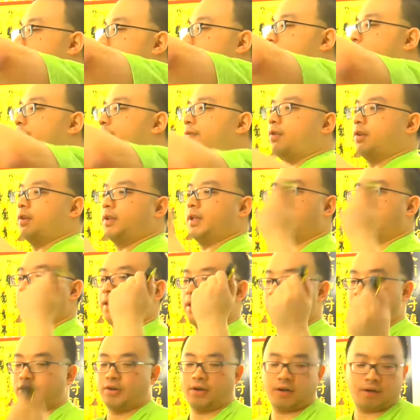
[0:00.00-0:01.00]
S410,
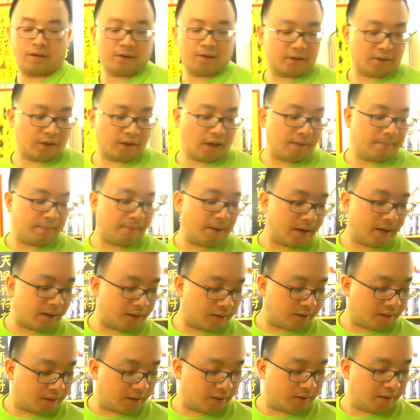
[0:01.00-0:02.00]
they share the same
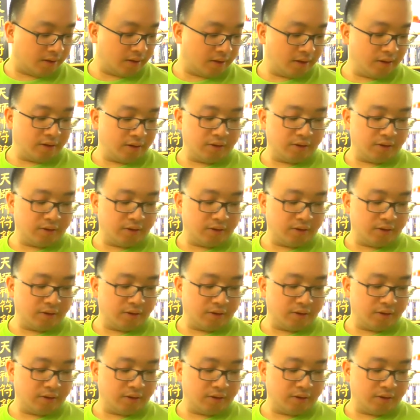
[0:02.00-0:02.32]
magazine.